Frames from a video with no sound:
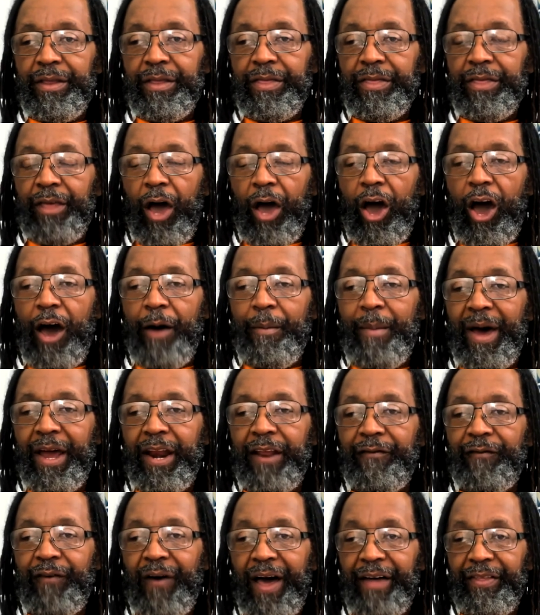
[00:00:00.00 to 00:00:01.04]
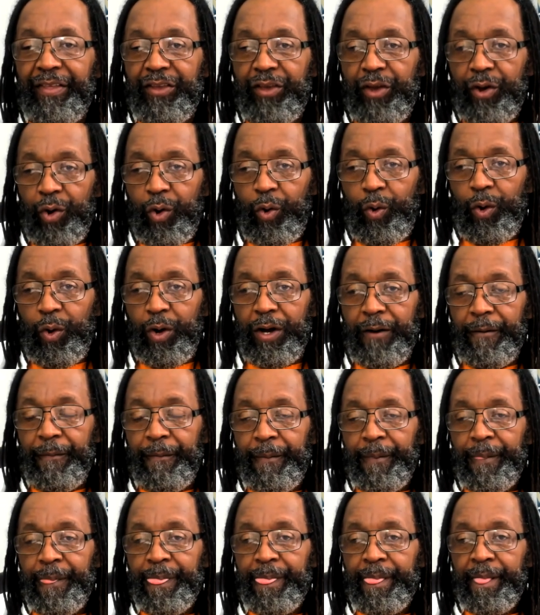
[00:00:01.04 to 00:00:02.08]
The Almighty Father Yahuwah
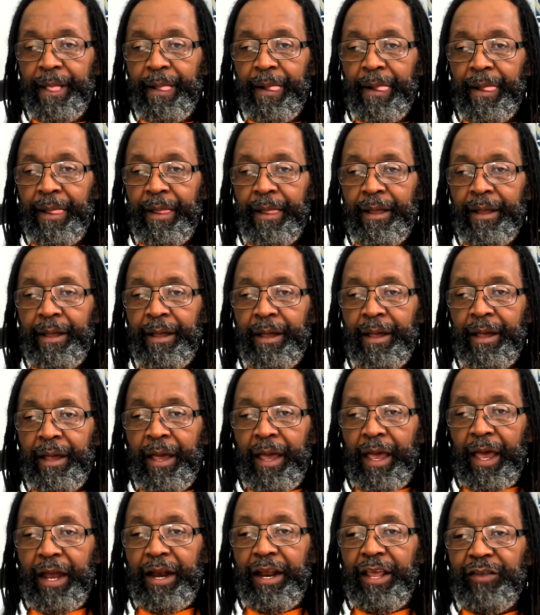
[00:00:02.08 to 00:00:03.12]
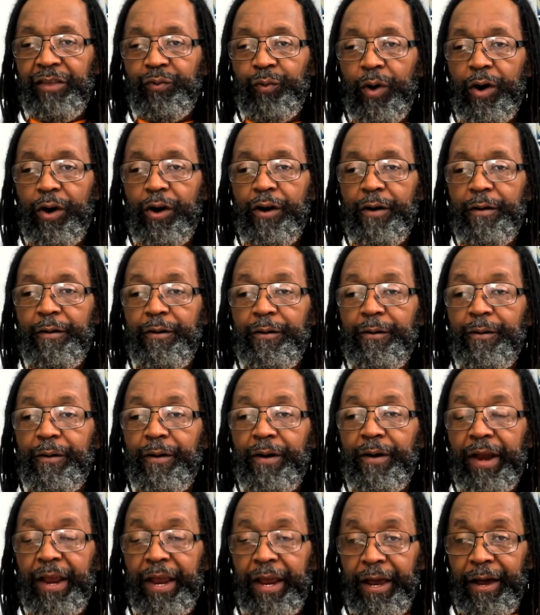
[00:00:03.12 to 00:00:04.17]
and His Word,
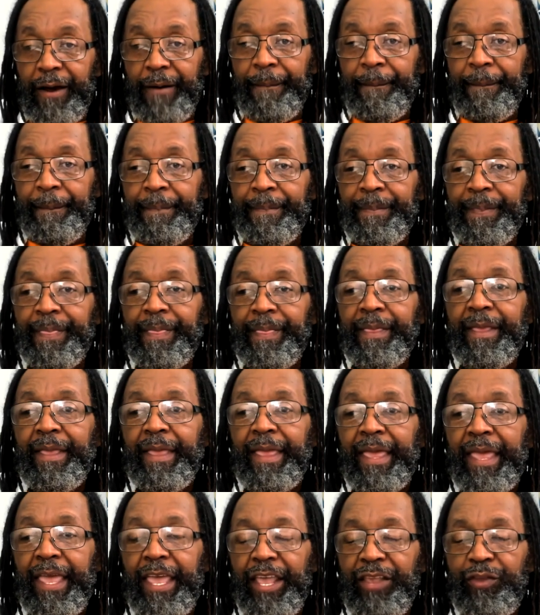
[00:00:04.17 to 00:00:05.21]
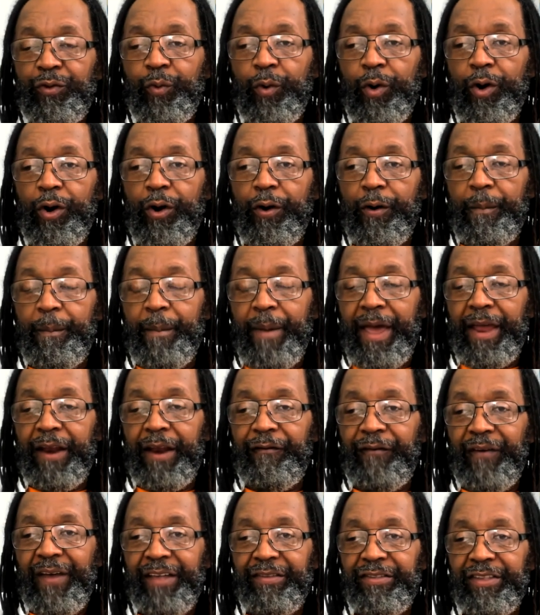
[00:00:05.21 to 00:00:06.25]
Him, His Word
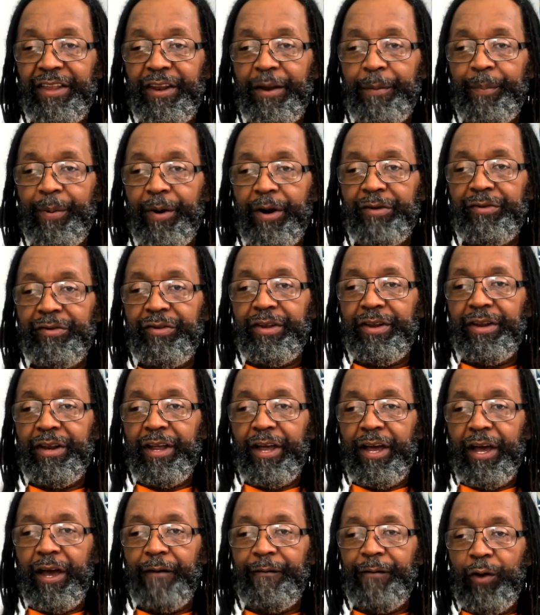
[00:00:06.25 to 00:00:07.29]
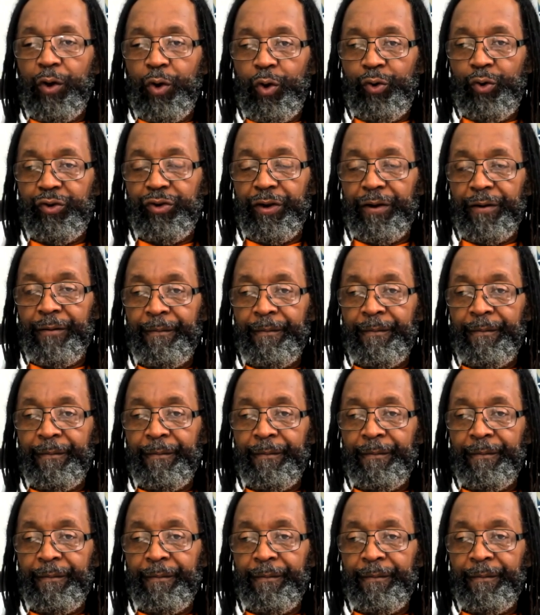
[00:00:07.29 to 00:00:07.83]
manifest in the person of Yahushua